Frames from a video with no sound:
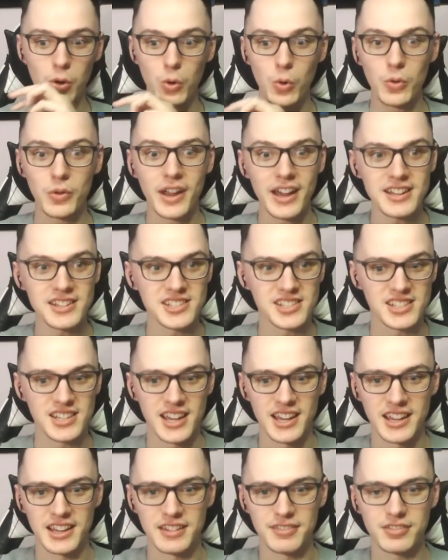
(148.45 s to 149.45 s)
oh, nice
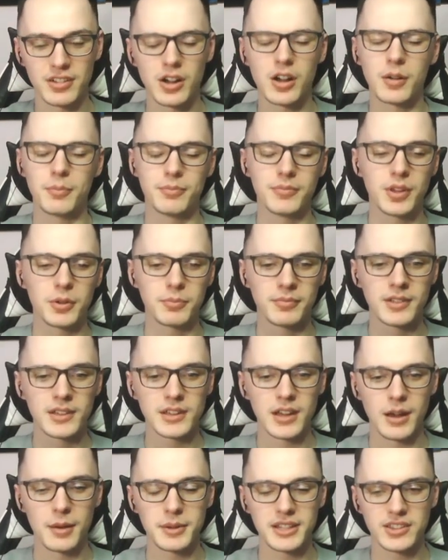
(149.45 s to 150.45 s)
save. Oh, no.
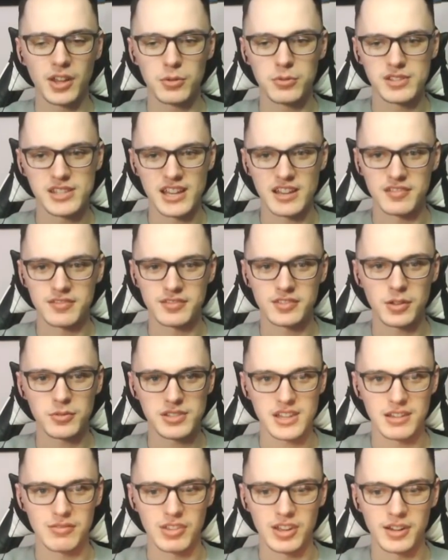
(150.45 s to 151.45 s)
I mean, don't save.
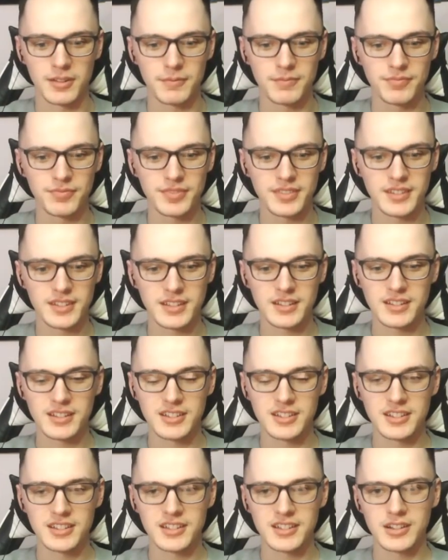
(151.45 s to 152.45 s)
Don't save that.
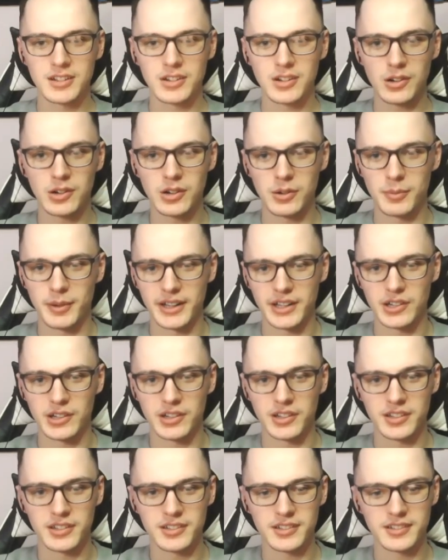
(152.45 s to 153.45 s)
Oh my
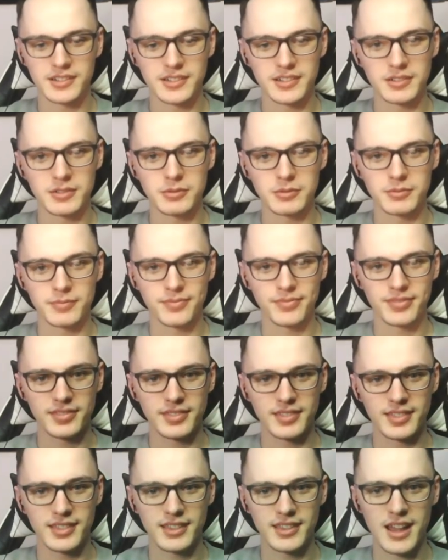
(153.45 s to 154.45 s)
god.
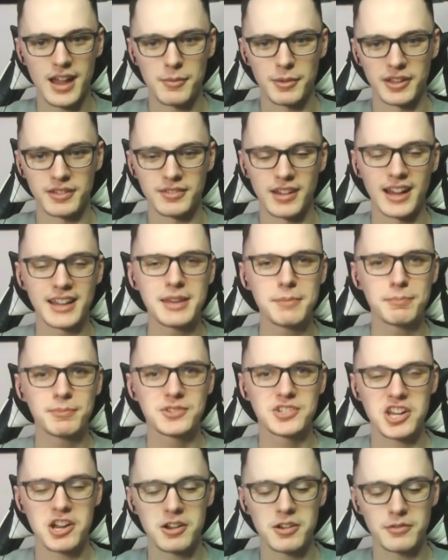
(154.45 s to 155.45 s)
Damn it. I
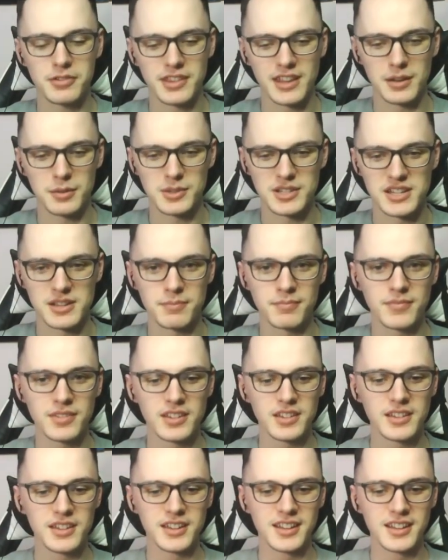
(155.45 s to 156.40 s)
keep cheering for the enemy team.